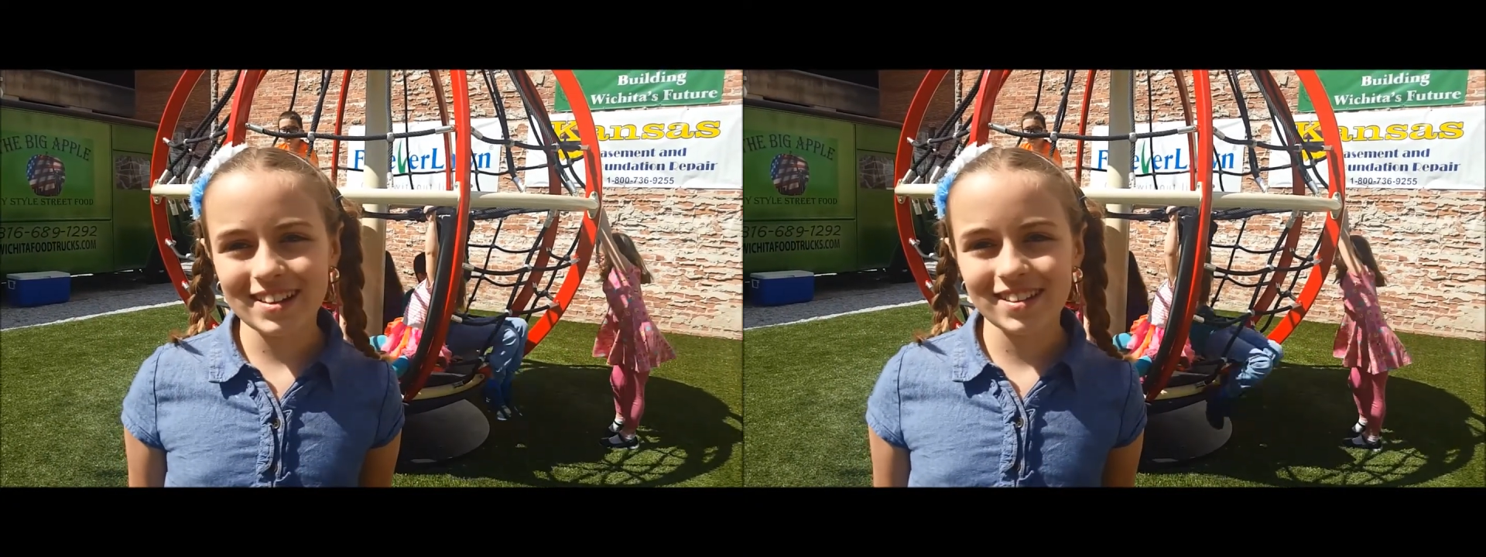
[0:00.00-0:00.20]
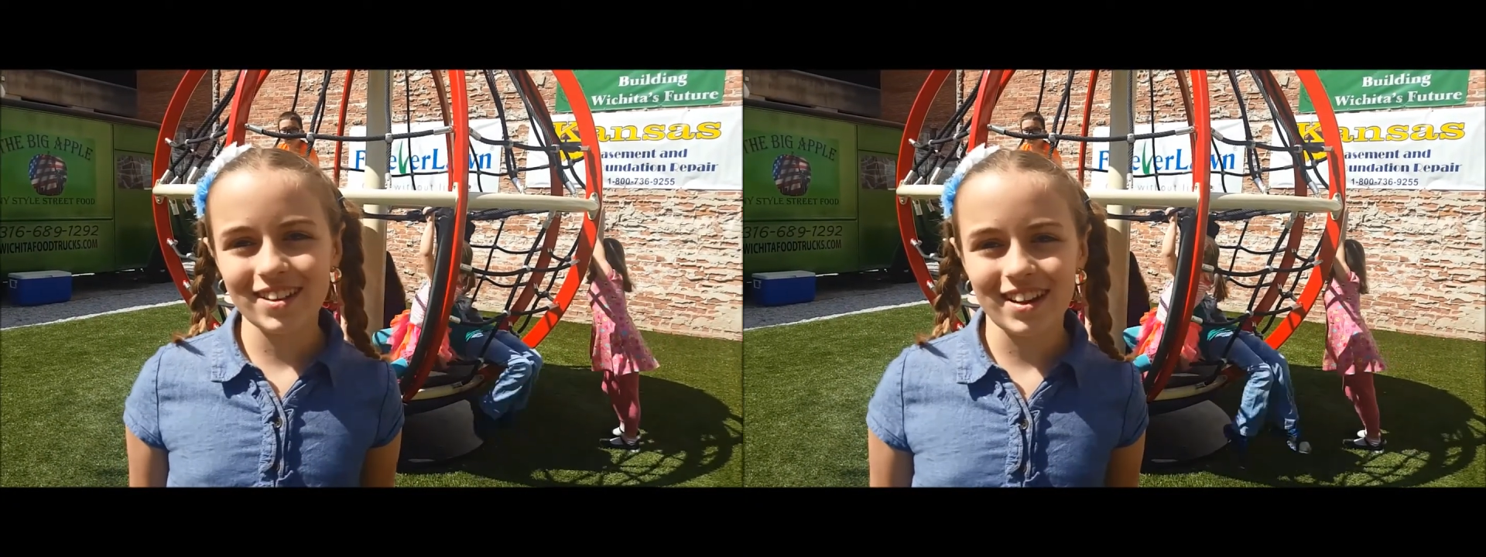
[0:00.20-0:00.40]

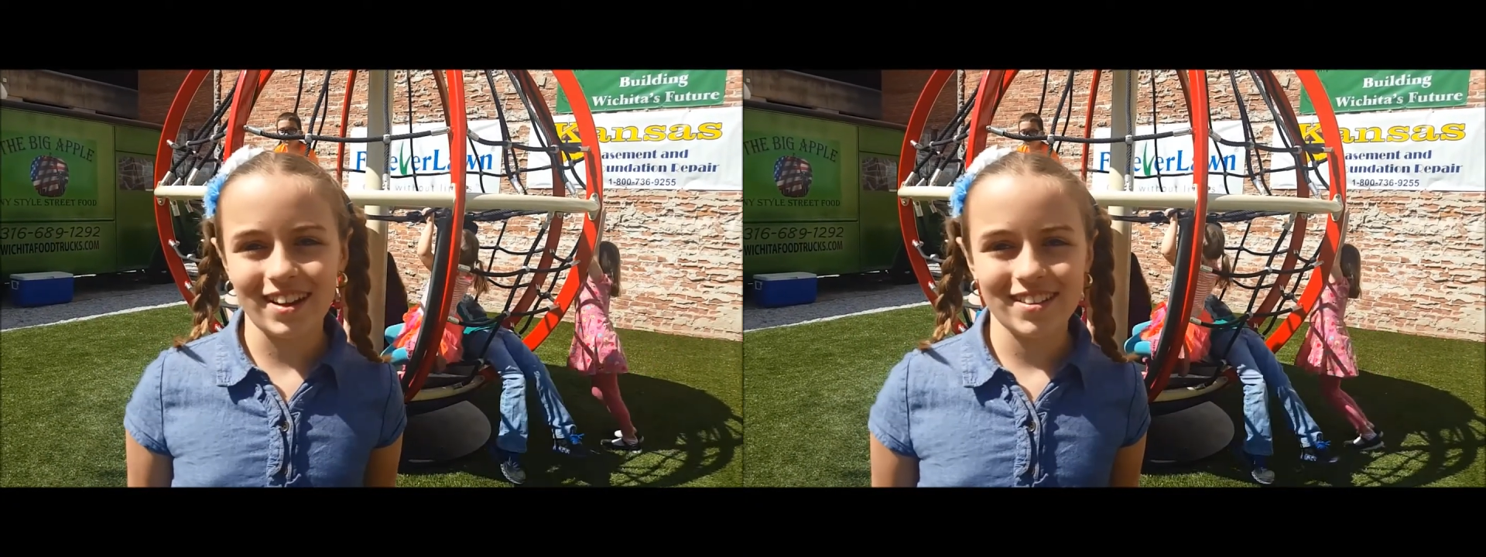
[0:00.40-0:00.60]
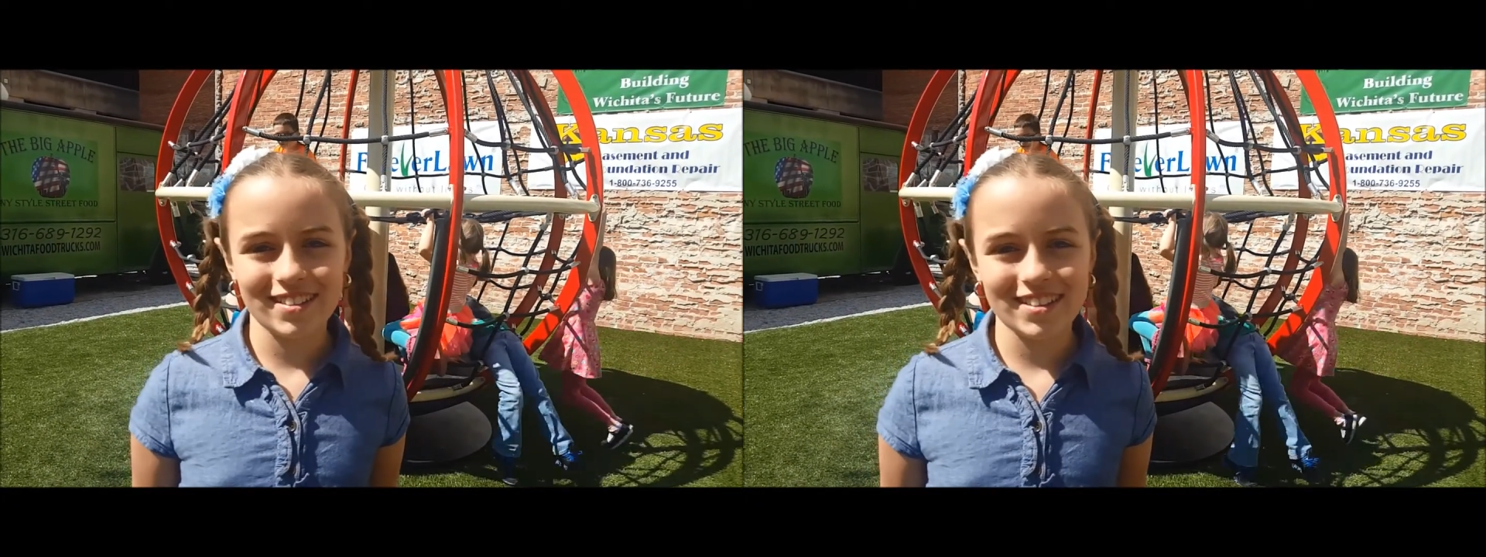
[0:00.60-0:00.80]
It's a good
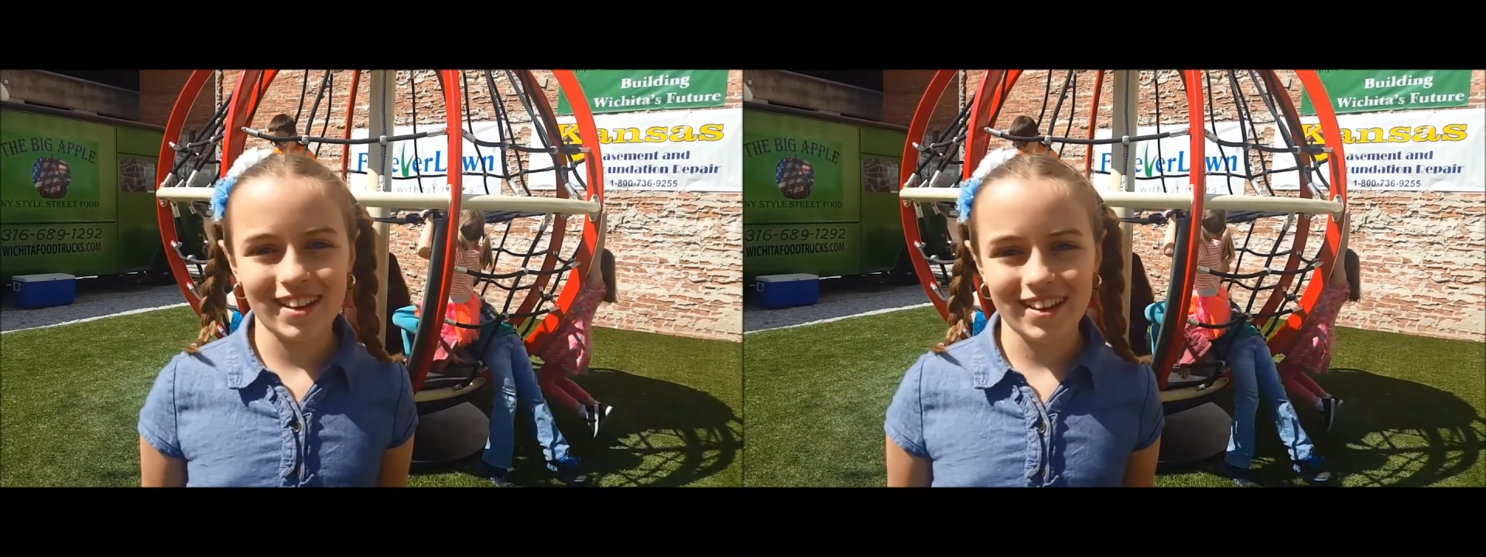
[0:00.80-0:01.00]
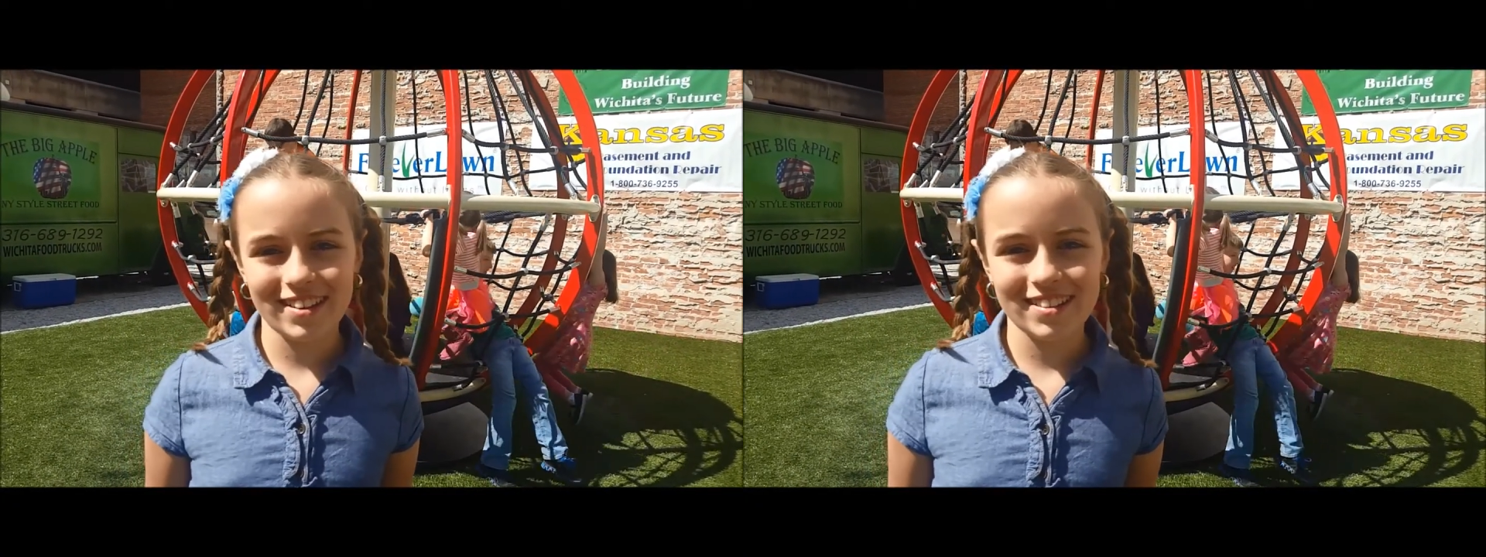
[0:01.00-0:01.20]

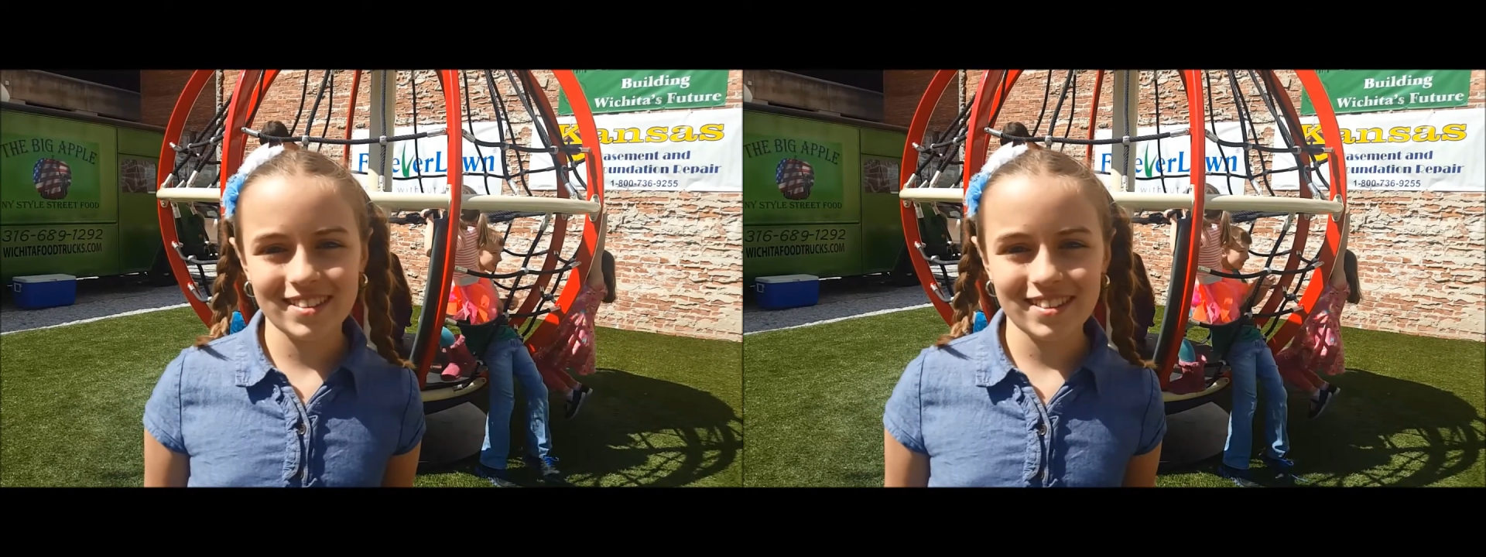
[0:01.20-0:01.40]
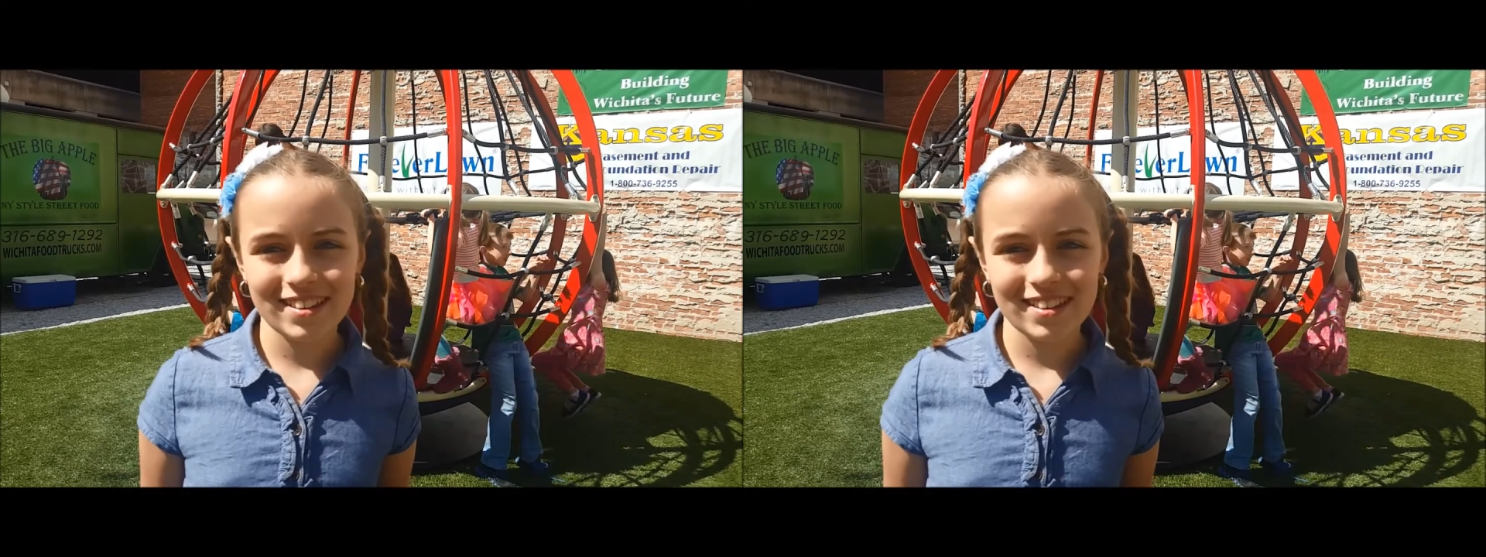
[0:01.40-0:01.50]
exercise,